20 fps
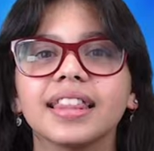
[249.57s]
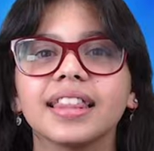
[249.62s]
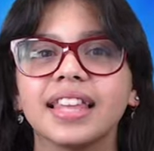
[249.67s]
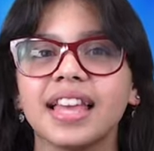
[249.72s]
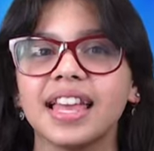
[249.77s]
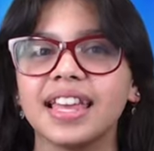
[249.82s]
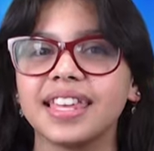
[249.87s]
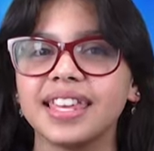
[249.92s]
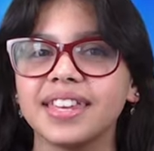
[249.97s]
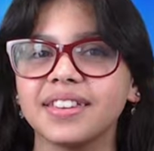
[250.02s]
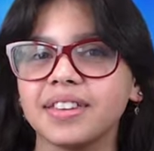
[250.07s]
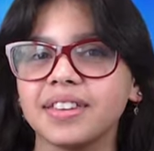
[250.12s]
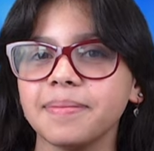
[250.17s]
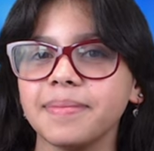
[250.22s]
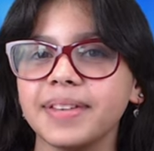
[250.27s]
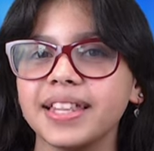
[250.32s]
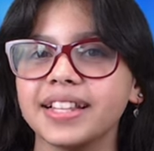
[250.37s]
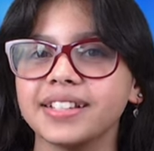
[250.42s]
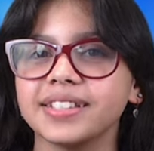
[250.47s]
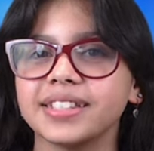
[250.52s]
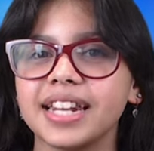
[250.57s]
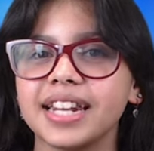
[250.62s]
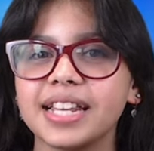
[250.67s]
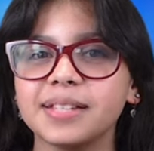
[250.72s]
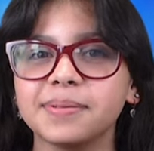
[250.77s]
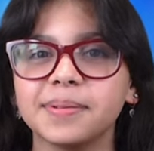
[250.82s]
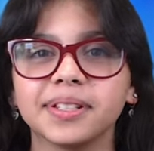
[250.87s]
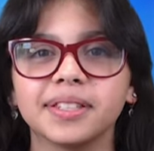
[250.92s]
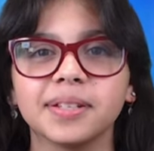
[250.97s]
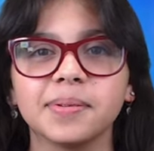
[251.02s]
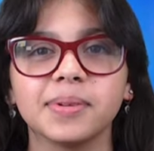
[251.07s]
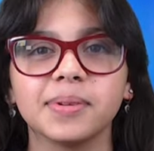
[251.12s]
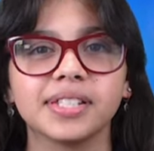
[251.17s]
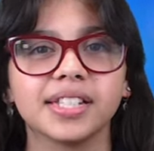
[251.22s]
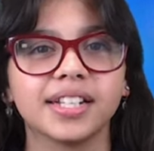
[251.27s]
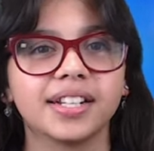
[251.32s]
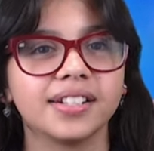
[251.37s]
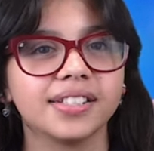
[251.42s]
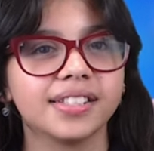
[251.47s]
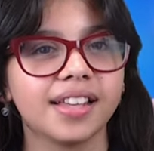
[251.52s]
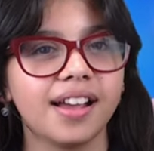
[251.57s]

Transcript: Thank you, Camilo. Today's birthday boys and girls